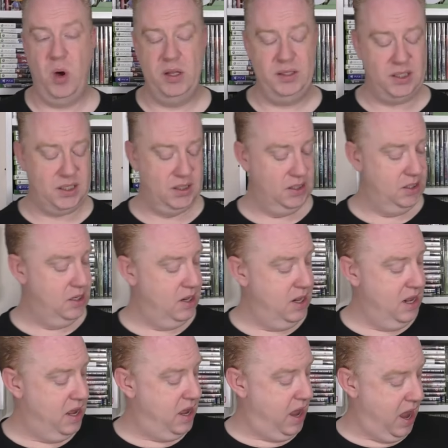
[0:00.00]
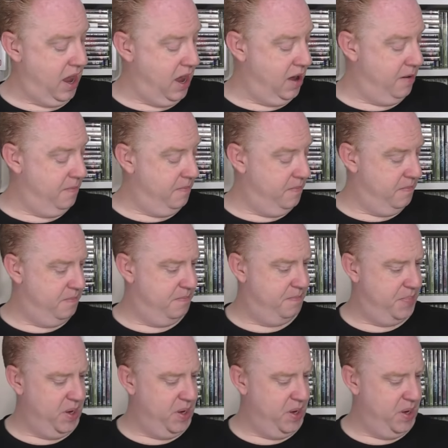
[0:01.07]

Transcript: ones. I'll